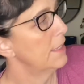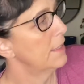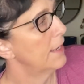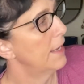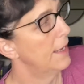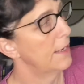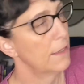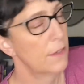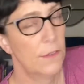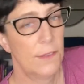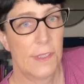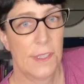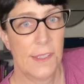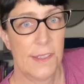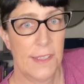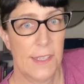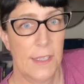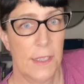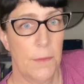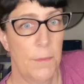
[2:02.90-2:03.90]
diagnosis
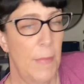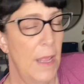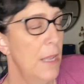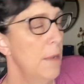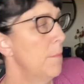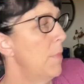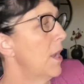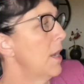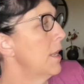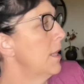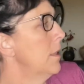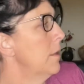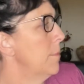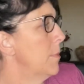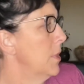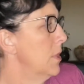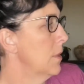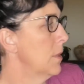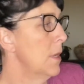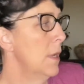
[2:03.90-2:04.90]
in the main body of the
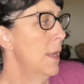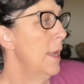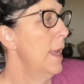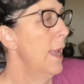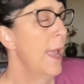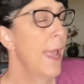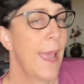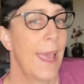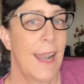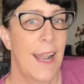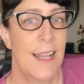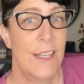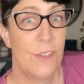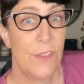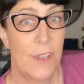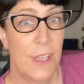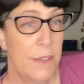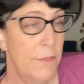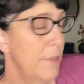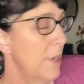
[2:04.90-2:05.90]
book, and I do
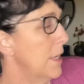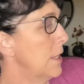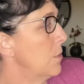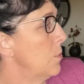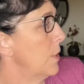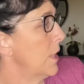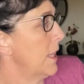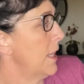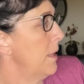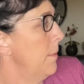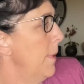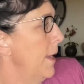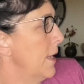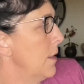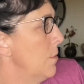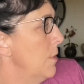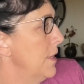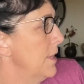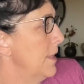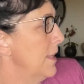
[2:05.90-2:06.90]
that very quickly by
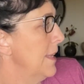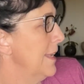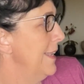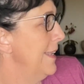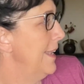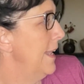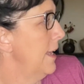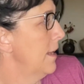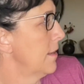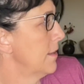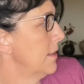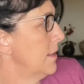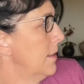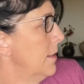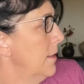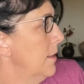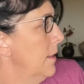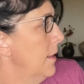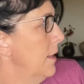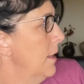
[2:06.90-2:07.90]
going to the index,
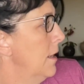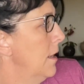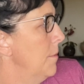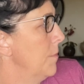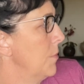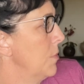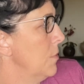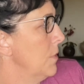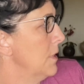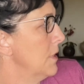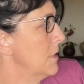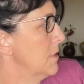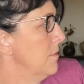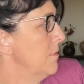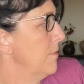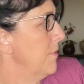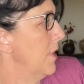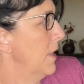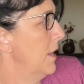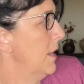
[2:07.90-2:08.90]
and I'm going to
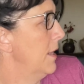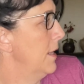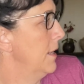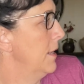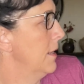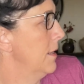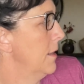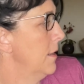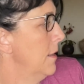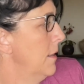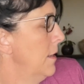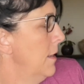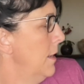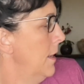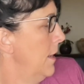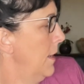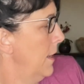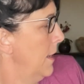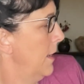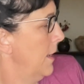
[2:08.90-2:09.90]
find
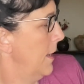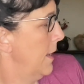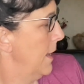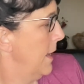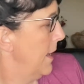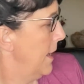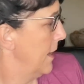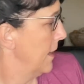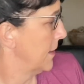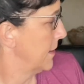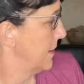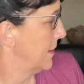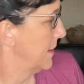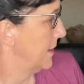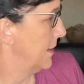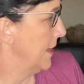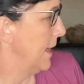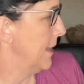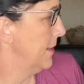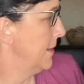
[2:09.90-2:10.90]

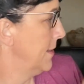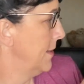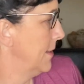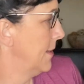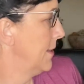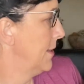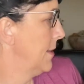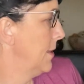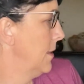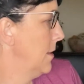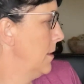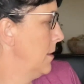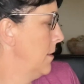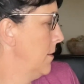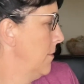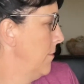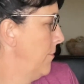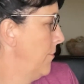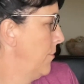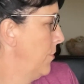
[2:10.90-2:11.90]
excess
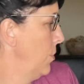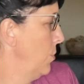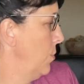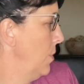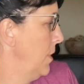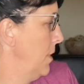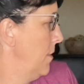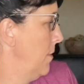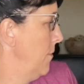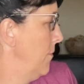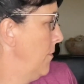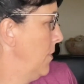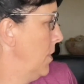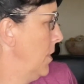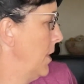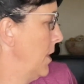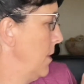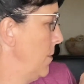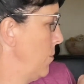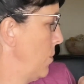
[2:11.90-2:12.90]
fluid
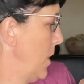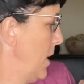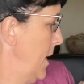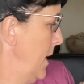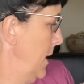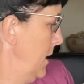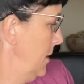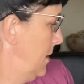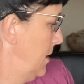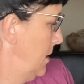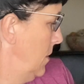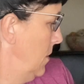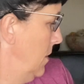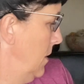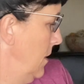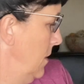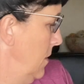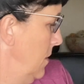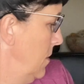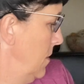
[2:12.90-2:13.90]
volume, right?
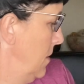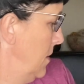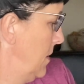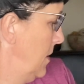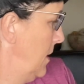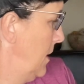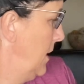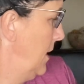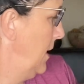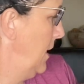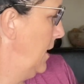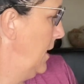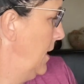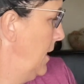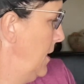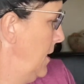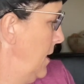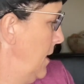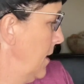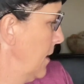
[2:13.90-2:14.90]
So the
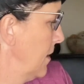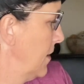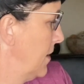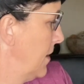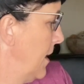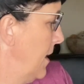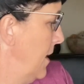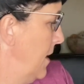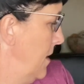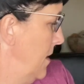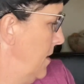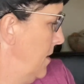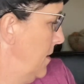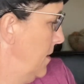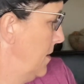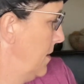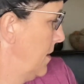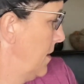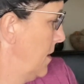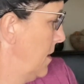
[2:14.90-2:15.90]
index
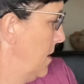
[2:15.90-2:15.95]
says